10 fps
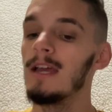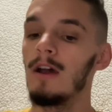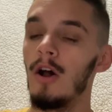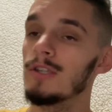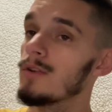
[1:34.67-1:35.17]

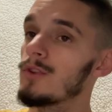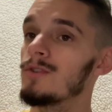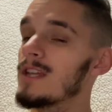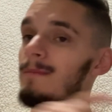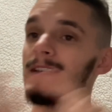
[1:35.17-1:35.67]
Also
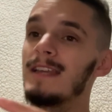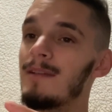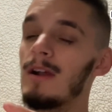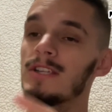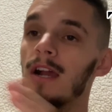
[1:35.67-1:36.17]
throws in my
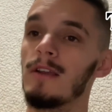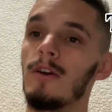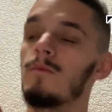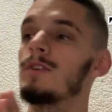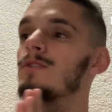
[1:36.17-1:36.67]
TAKEMYSHOT
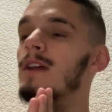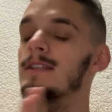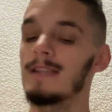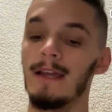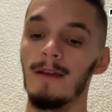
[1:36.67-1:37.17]
code when you
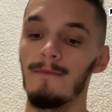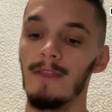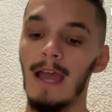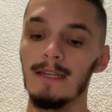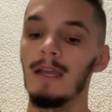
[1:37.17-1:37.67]
guys sign up for
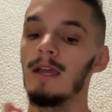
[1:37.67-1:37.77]
that.